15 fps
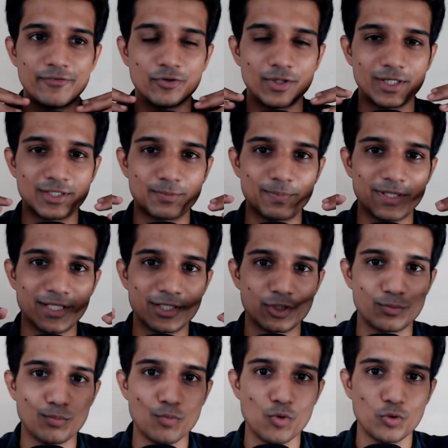you've experienced
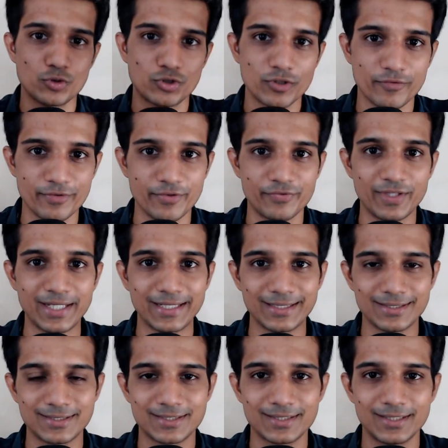most of the
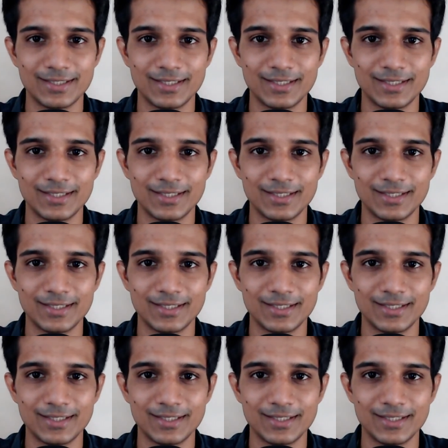things,